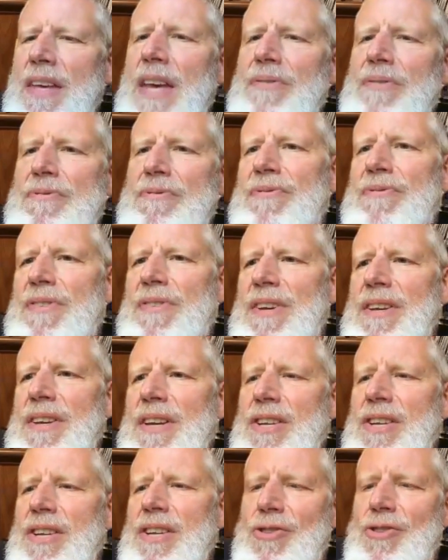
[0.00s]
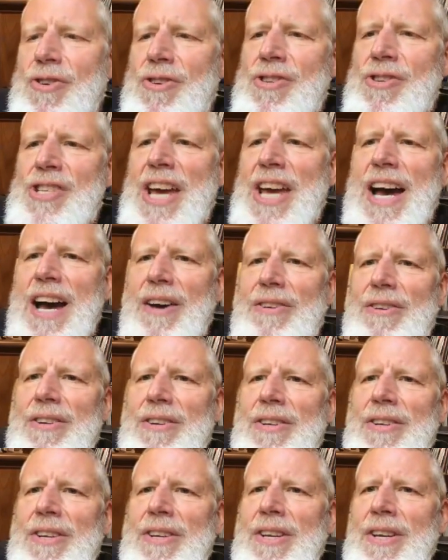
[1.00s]
If it turns out
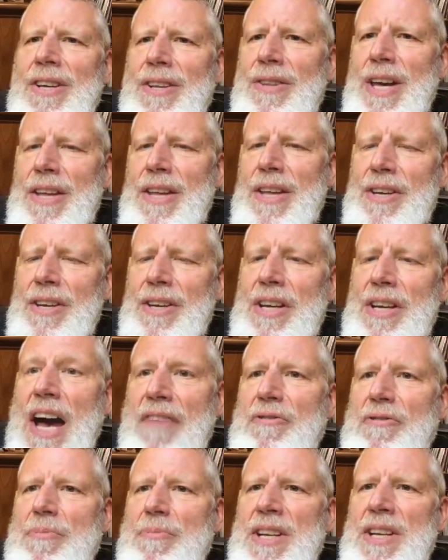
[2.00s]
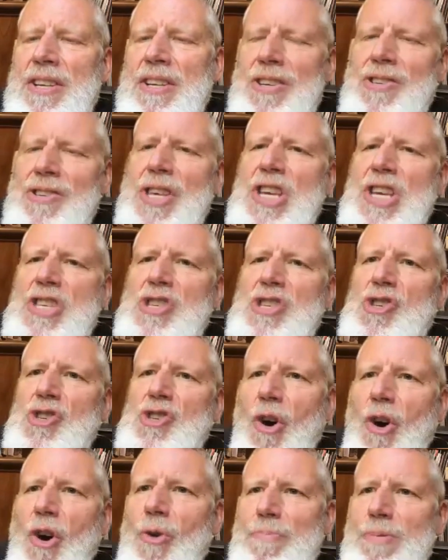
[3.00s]
that the government is the
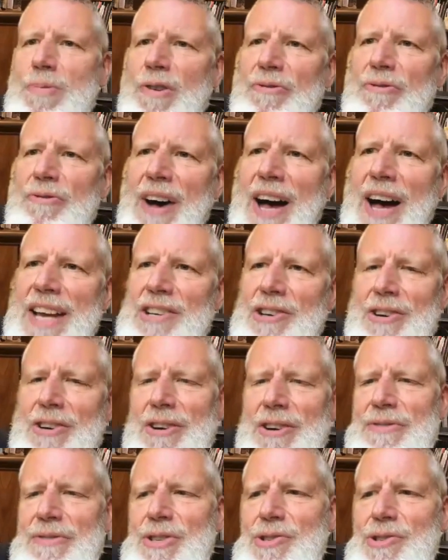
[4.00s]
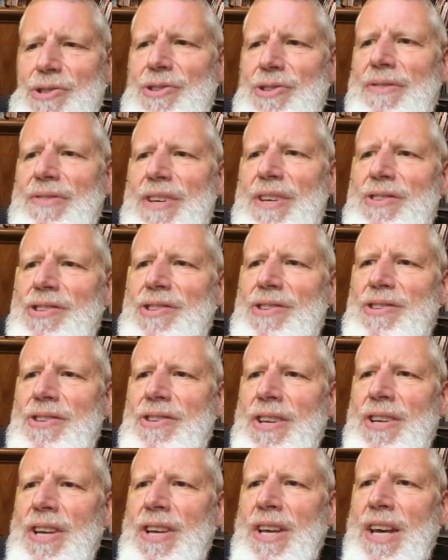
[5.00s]
sole provider of a service
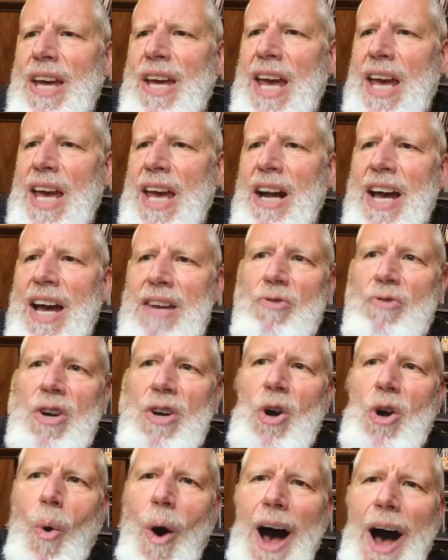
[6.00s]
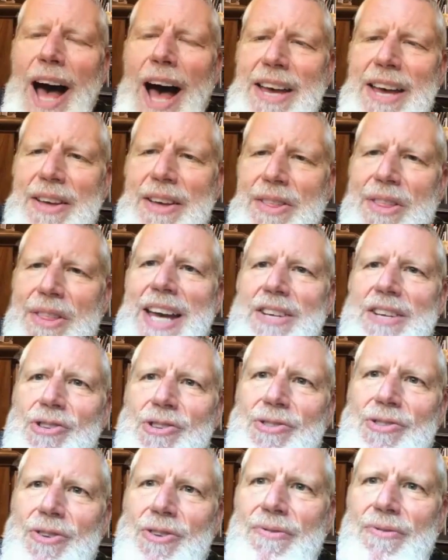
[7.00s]
and I require that
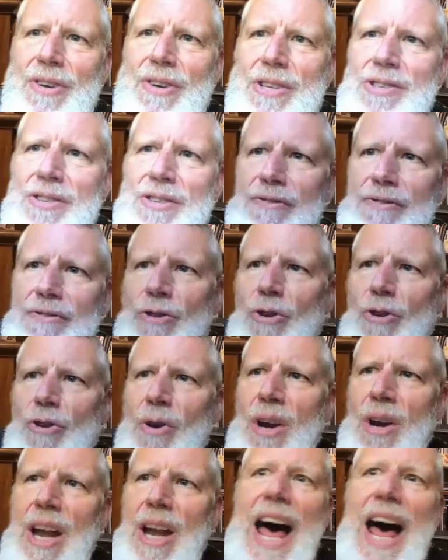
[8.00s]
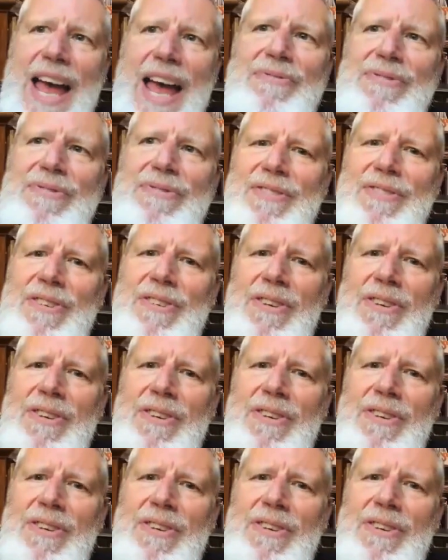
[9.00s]
service for life,